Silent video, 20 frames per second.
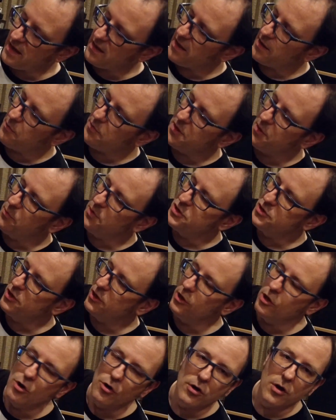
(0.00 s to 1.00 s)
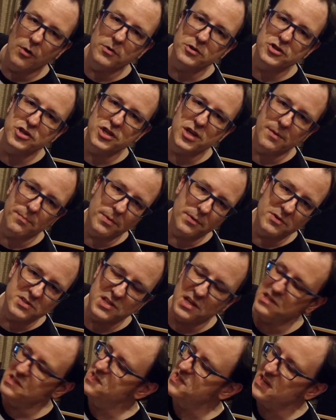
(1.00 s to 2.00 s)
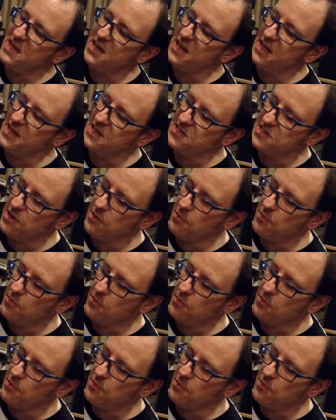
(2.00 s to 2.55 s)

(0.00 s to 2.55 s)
like with the original logo and shit, but it was on CD, so